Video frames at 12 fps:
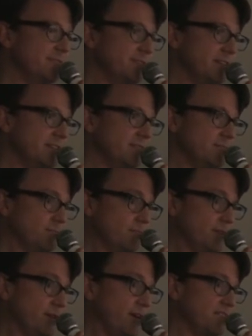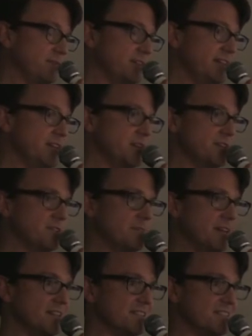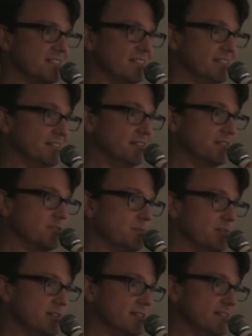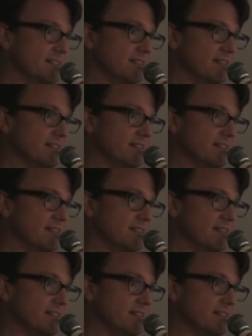fit their expectations based on the description